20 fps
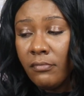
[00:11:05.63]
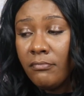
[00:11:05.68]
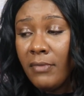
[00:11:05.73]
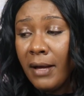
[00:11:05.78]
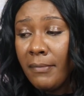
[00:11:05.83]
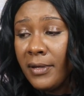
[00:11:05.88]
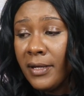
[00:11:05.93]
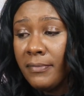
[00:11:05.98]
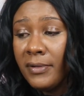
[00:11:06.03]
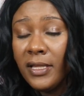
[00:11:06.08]

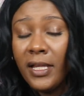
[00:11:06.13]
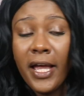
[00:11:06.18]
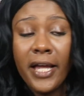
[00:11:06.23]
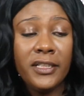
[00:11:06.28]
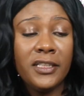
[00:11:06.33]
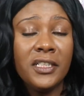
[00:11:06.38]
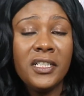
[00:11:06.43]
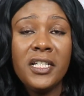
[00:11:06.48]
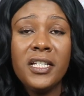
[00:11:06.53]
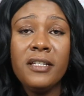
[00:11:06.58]
My baby
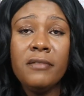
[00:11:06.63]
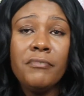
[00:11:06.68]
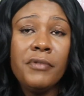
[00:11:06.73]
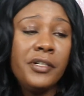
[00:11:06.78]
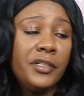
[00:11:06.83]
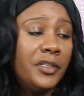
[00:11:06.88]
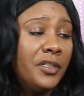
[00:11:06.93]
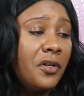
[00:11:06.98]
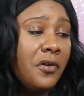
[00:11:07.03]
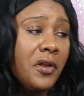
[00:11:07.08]
like to eat,
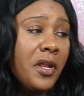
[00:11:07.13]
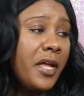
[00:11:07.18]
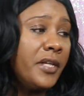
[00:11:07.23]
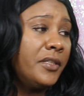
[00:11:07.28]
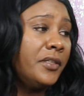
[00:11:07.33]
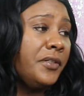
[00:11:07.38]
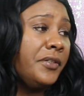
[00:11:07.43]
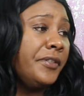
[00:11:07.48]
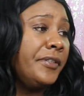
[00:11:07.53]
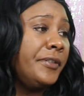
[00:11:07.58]
but she don't like
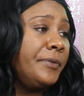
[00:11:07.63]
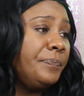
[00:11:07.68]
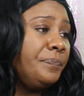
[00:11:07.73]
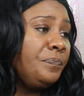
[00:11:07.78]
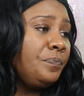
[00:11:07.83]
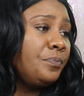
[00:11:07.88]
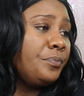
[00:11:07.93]
to cook.